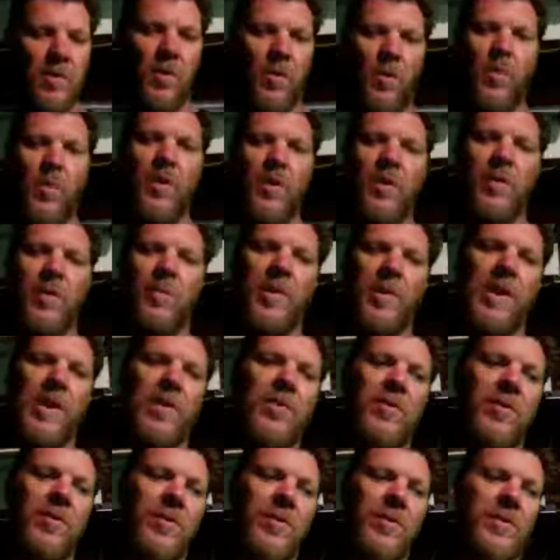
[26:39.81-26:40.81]
oil,
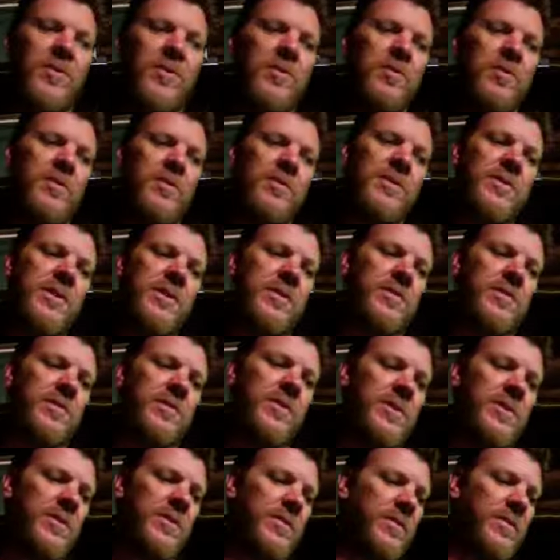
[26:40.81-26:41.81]
power, control, et cetera,
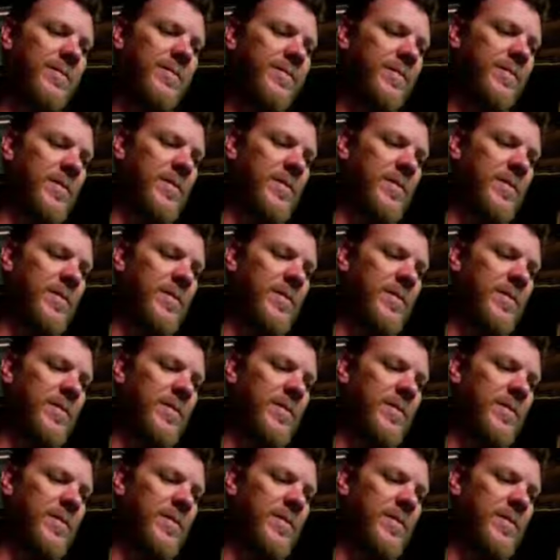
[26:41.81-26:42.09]
et cetera.